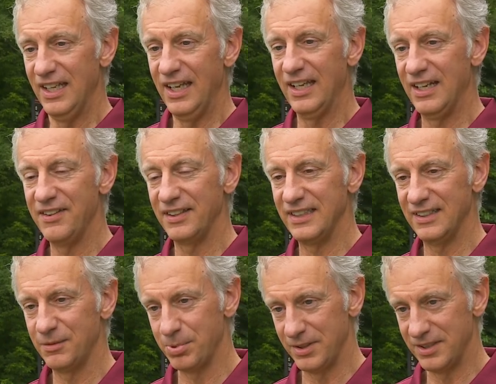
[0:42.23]
And I think
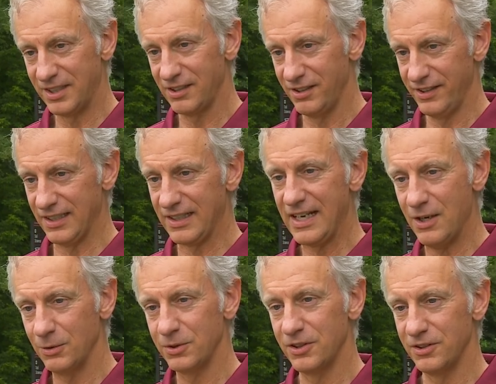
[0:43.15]
that's particularly a
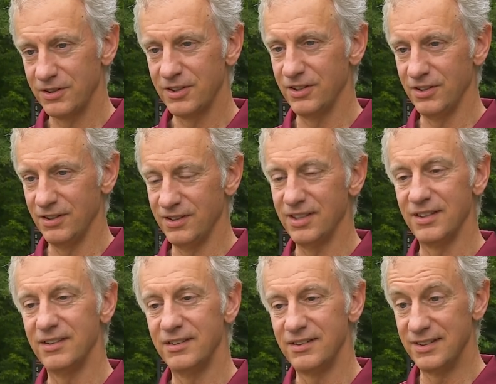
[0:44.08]
counter to,
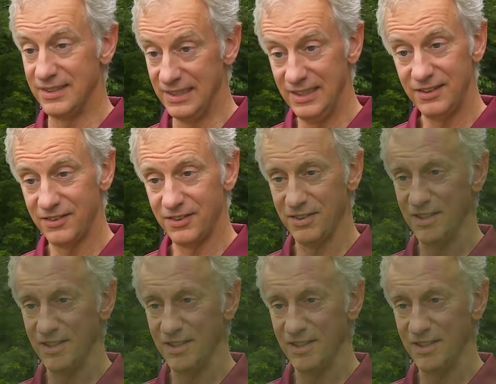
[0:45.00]
to DEET.